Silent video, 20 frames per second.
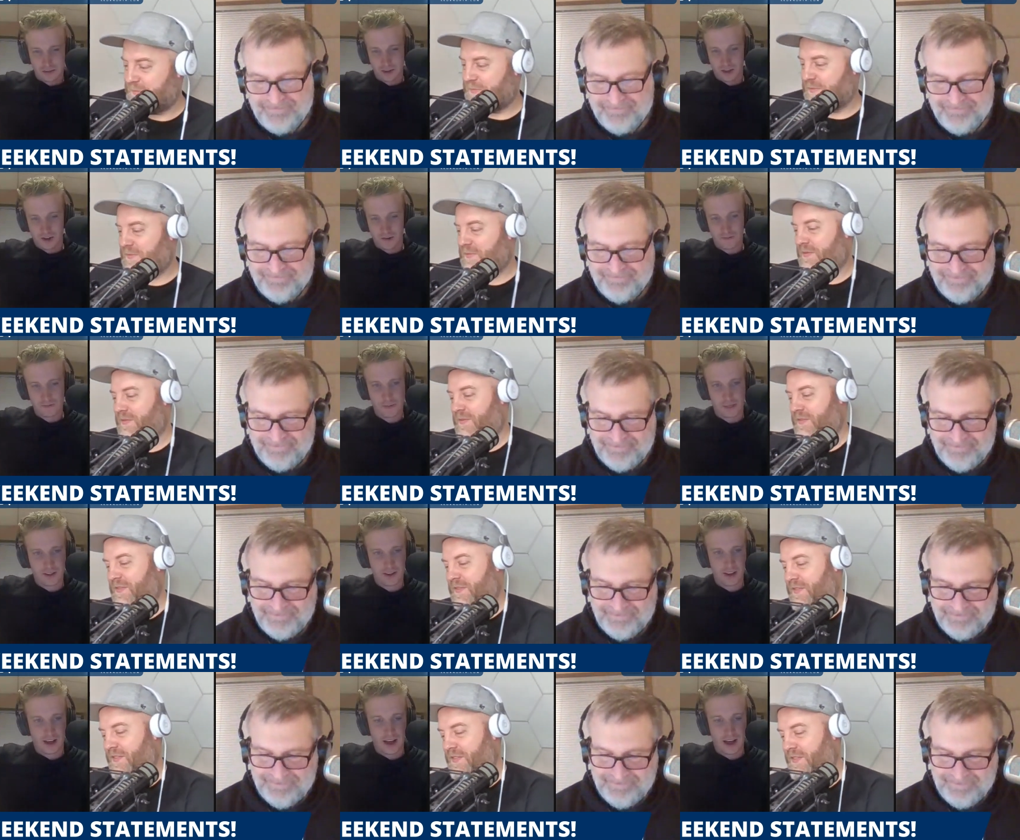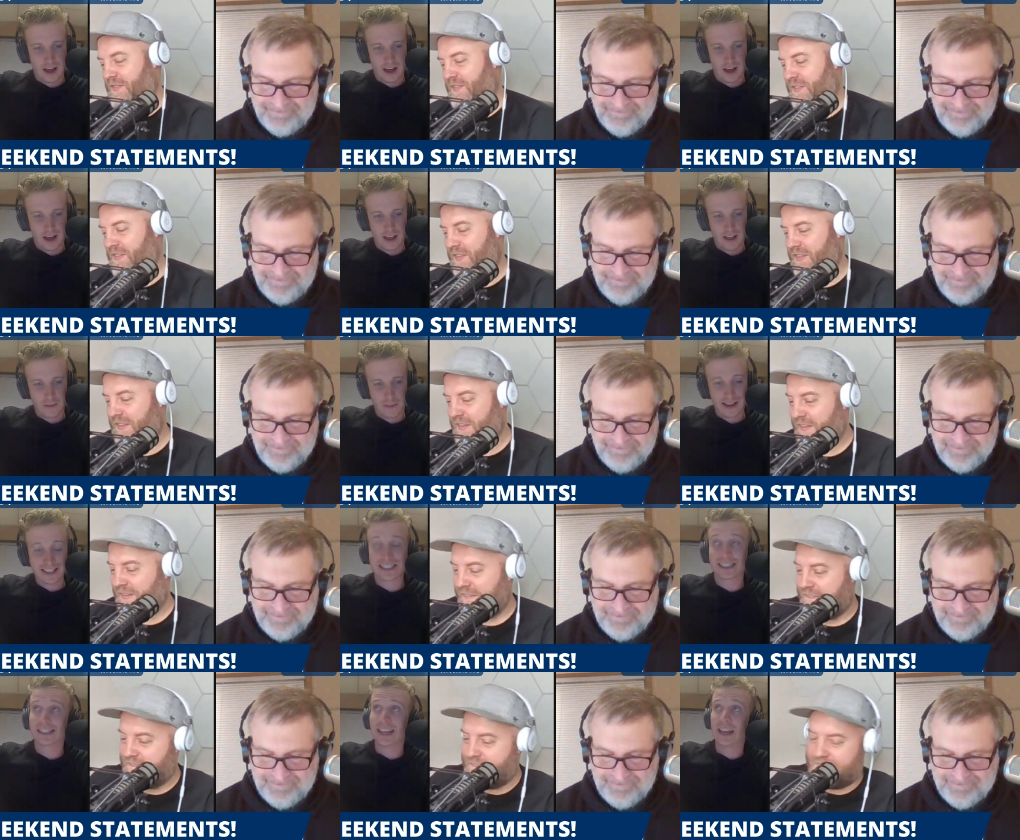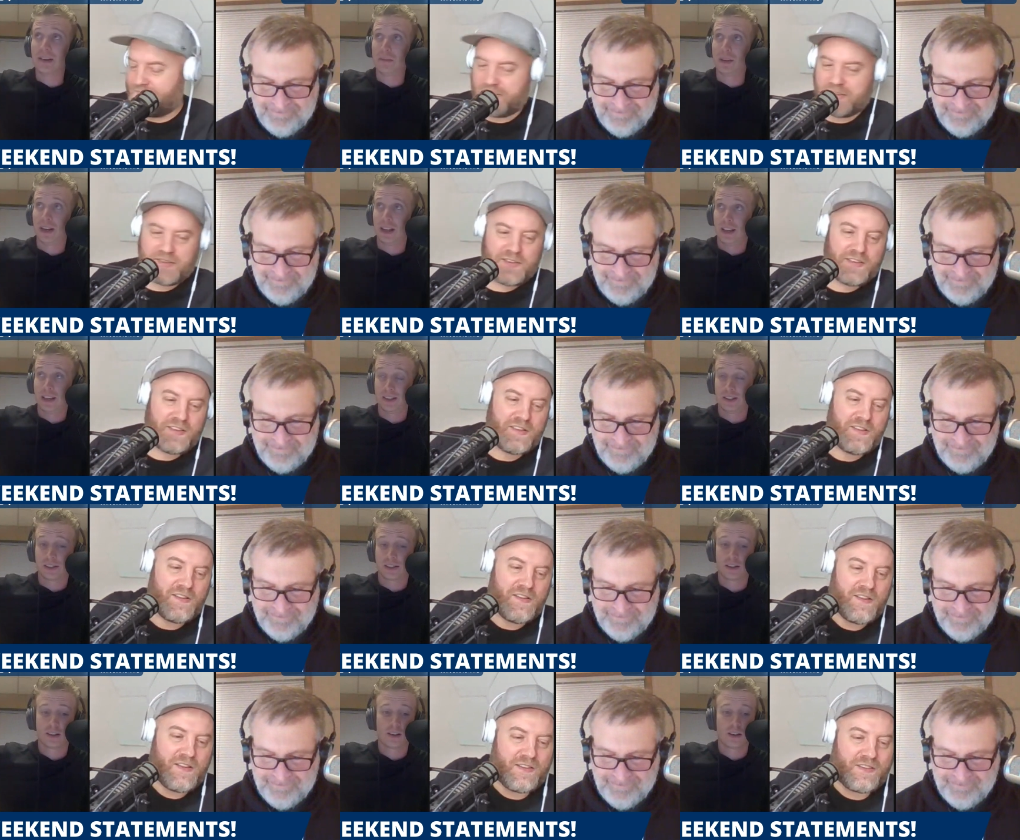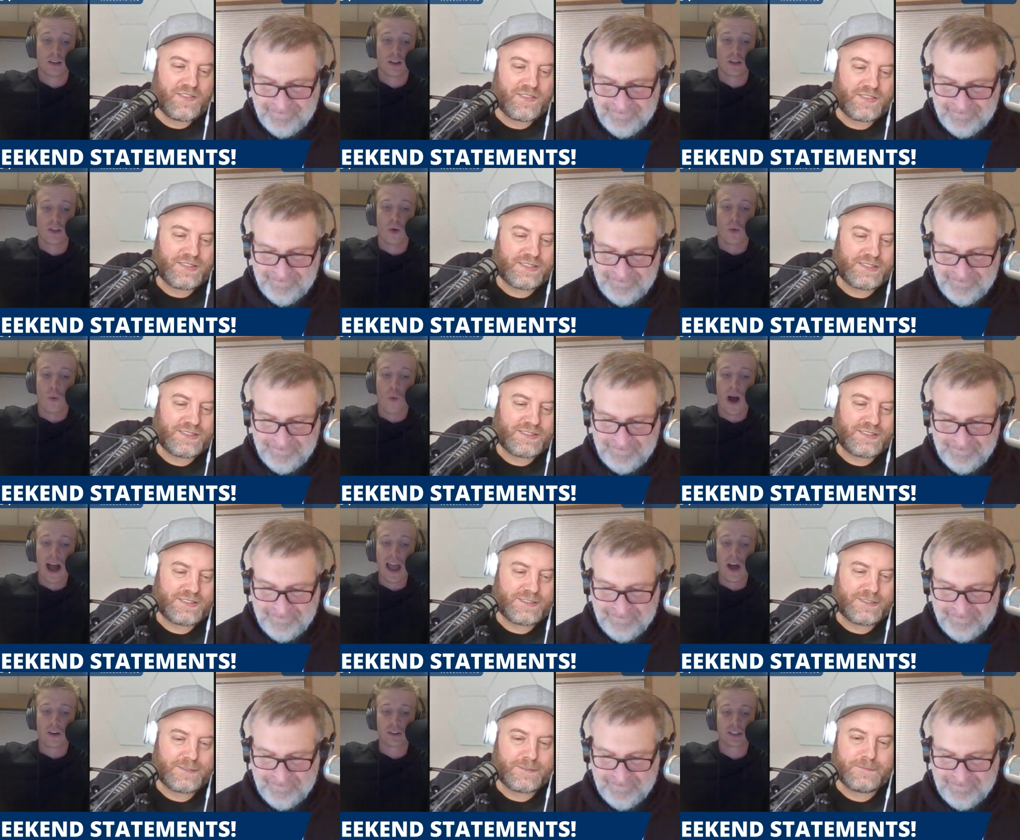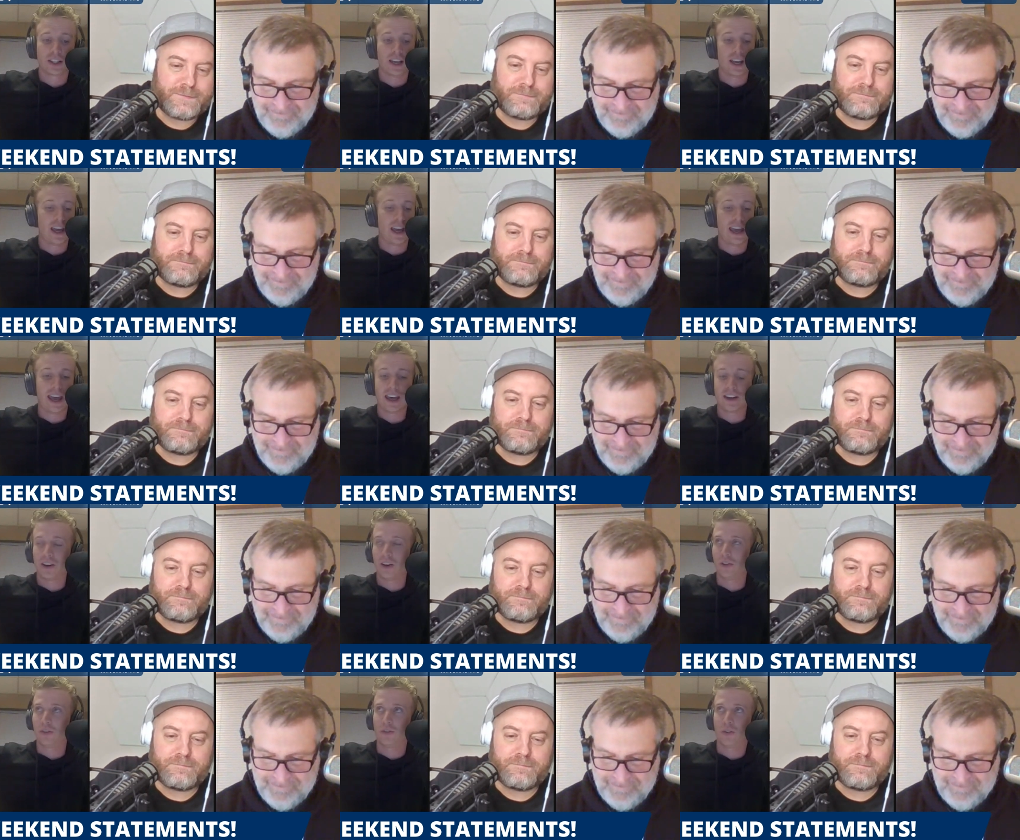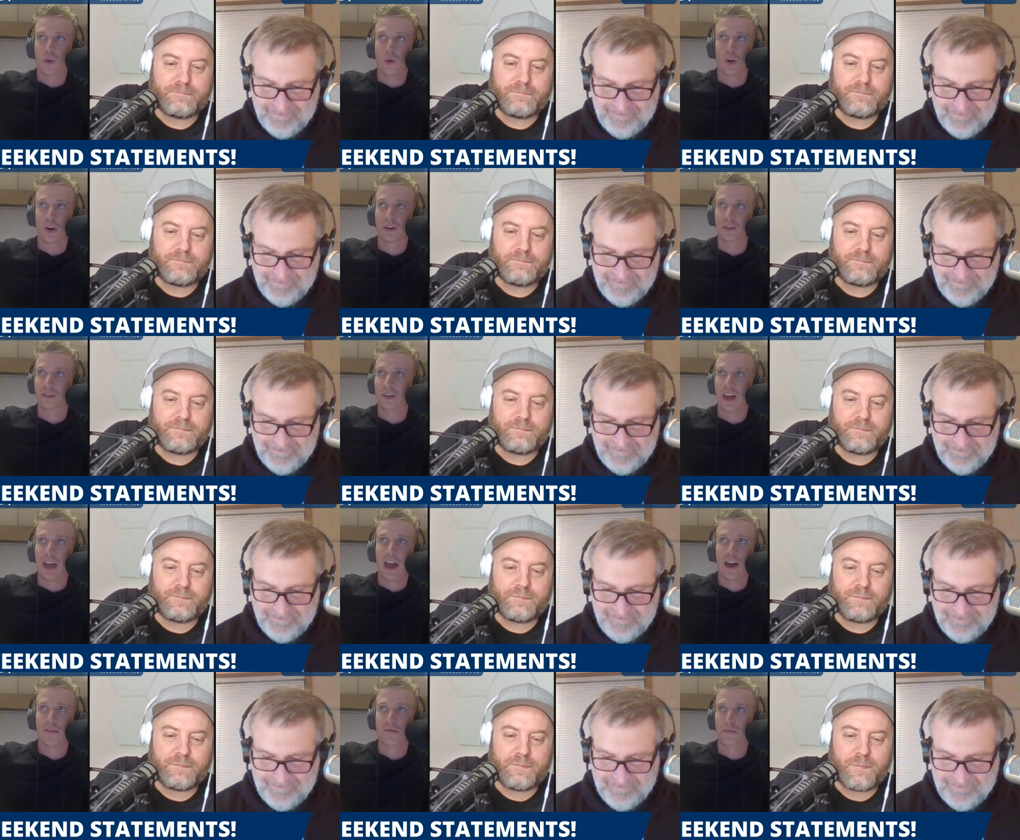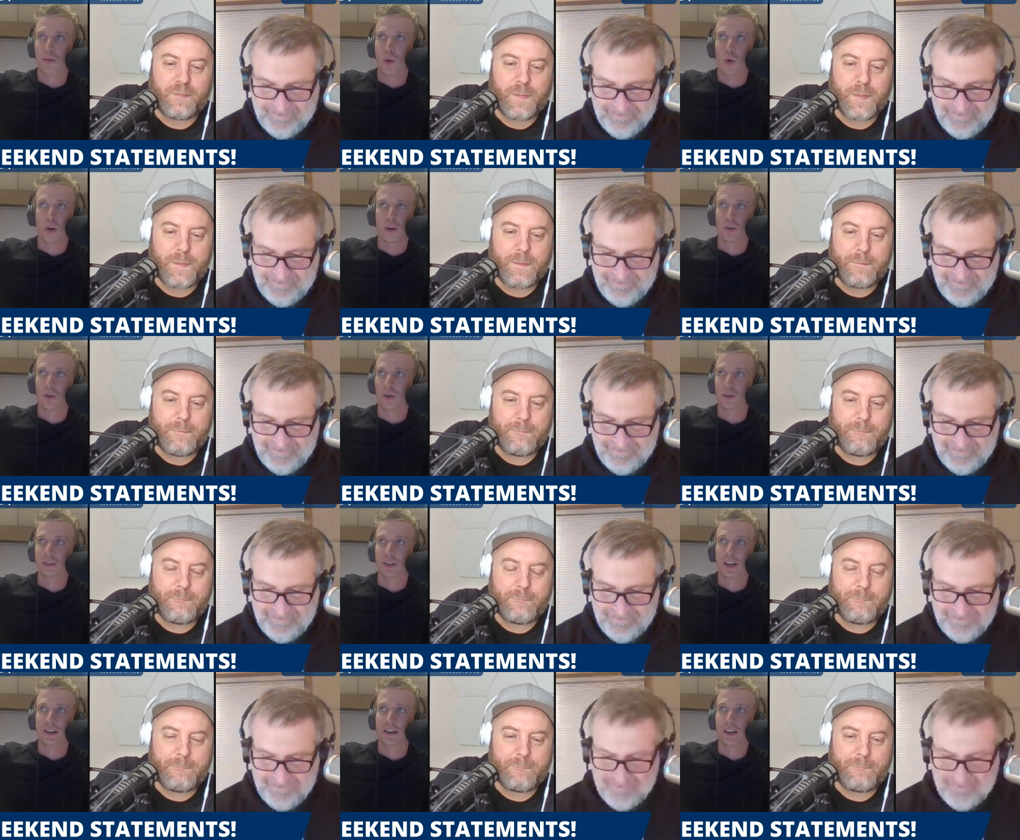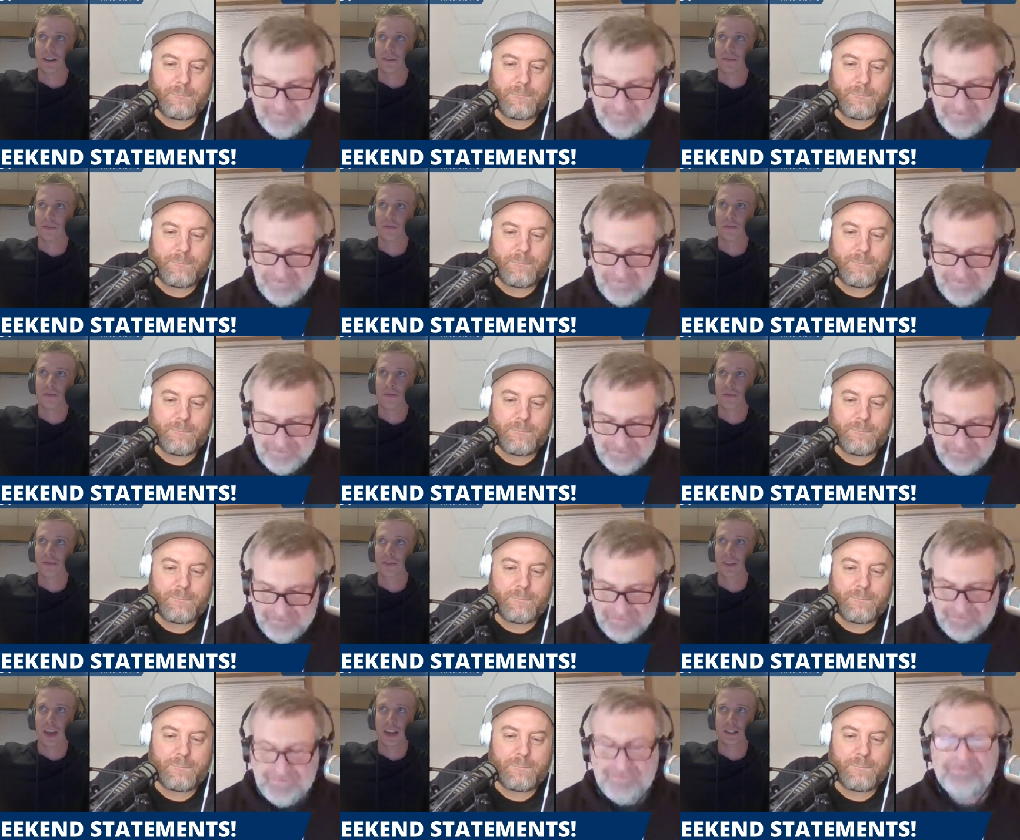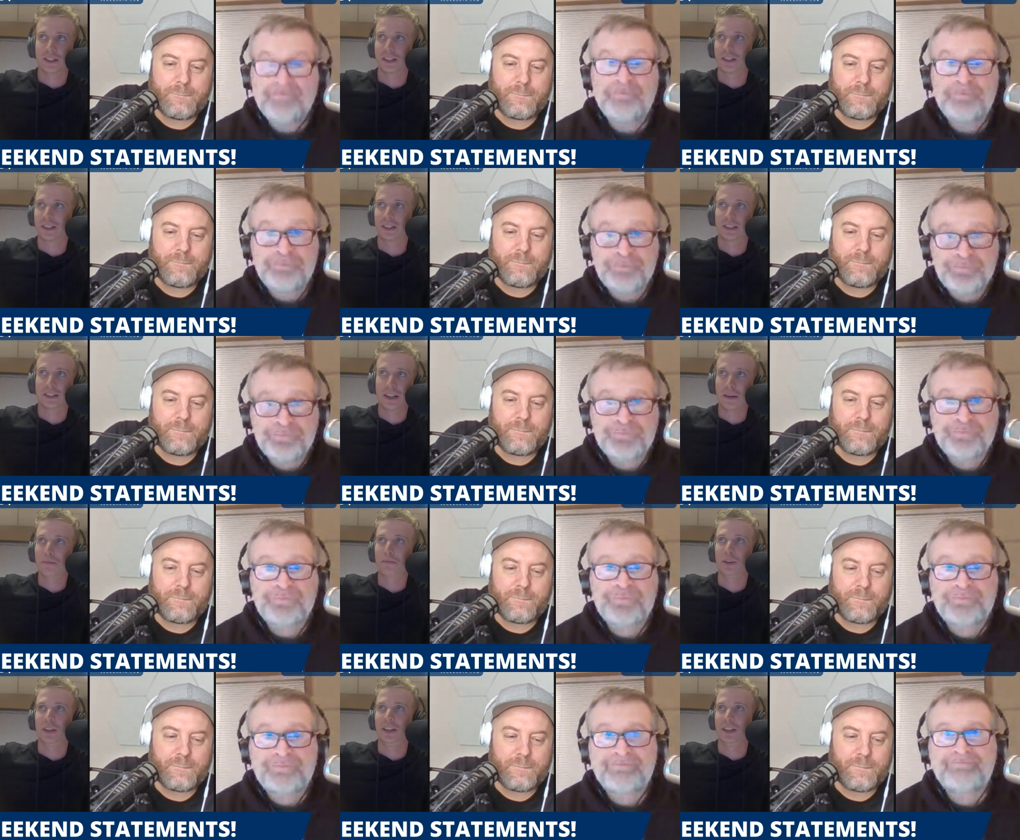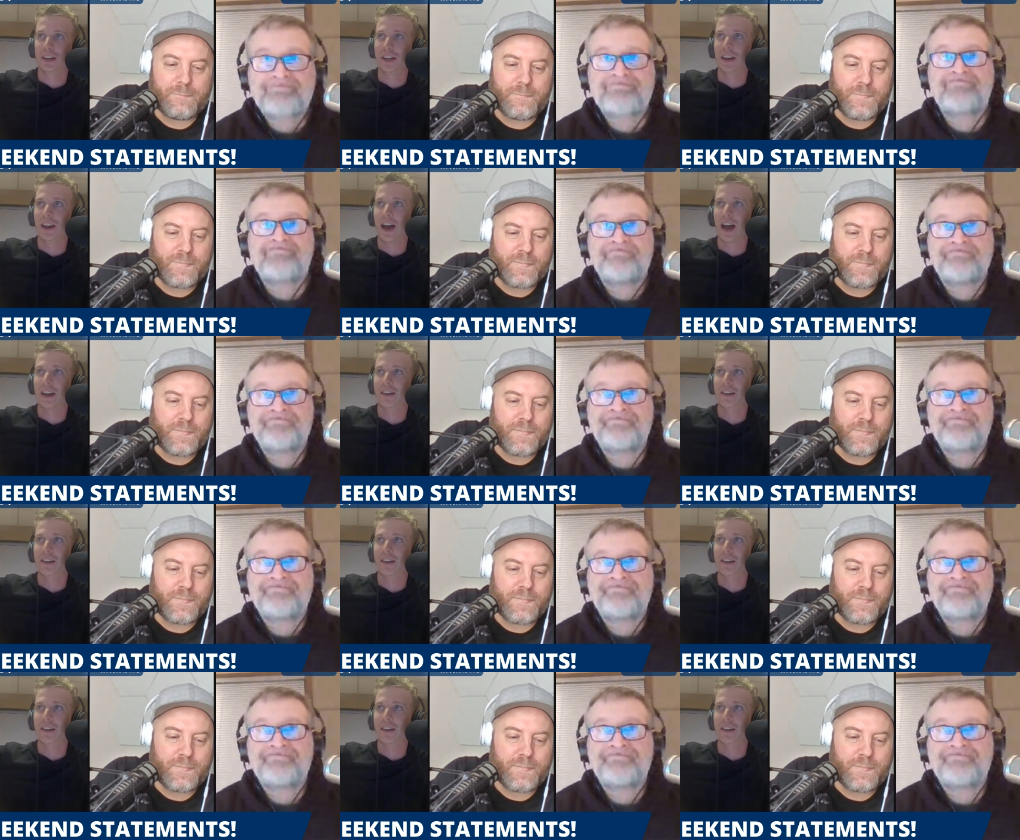Speaker 1: here. Uh, my statement is the Wild can't afford to have poor goaltending. They just simply cannot.